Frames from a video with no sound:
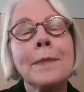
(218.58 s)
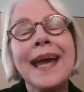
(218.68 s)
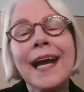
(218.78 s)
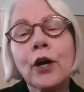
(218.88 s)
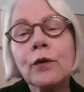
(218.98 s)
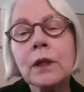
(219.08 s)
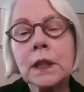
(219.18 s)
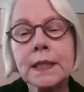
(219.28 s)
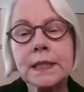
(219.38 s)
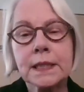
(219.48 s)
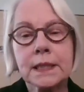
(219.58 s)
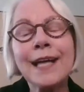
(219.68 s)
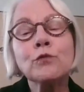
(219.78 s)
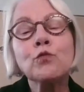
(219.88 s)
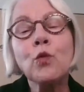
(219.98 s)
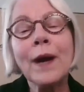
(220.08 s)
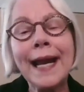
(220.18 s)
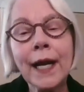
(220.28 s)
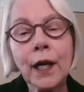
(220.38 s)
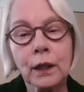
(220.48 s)
perilous and
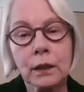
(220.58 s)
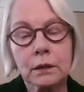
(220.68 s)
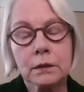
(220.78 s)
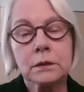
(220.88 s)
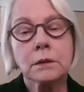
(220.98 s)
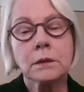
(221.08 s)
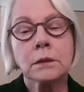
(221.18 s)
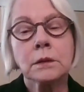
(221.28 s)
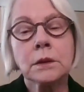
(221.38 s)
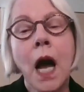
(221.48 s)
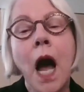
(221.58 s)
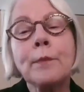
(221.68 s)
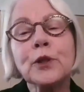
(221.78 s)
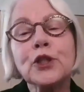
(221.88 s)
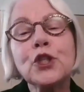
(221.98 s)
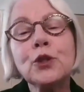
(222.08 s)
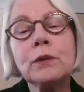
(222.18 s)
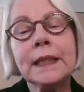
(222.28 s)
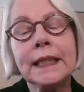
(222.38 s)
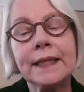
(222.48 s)
rare
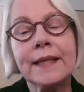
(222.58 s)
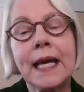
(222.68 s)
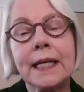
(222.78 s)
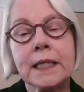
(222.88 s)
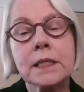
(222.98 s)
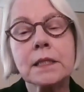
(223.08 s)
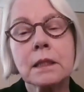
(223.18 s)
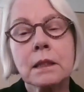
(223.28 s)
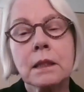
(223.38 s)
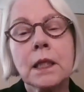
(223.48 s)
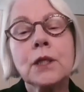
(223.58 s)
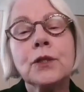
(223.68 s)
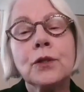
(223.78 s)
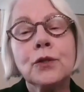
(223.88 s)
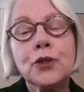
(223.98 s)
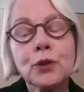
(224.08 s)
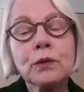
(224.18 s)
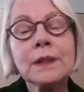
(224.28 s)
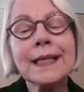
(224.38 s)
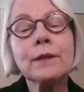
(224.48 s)
opportunity that is
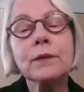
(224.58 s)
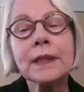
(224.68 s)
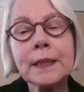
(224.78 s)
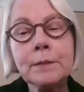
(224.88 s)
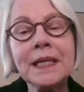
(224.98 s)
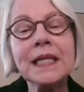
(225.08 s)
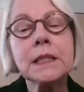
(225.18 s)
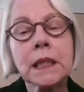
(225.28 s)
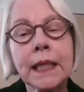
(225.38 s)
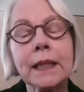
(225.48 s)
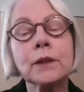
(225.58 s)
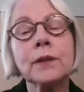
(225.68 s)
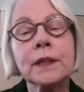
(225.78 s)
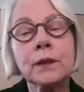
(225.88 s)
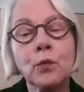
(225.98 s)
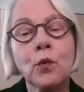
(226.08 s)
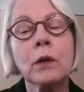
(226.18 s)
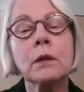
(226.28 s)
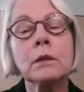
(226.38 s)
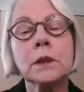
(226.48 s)
to literally be together in the
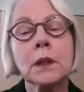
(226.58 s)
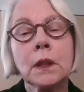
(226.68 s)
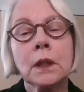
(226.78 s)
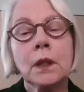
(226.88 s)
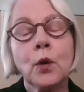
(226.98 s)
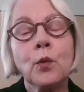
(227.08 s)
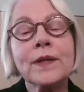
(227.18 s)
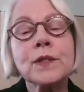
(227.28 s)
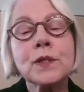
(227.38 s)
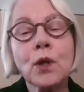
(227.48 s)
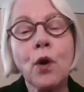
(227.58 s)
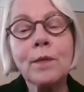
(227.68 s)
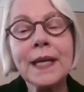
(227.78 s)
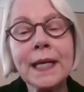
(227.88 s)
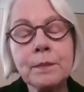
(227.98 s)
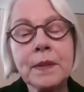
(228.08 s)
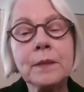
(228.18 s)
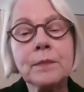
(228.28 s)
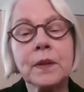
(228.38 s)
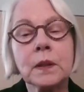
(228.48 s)
world with so many
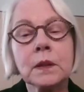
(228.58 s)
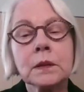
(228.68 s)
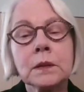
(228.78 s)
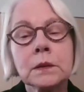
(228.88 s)
people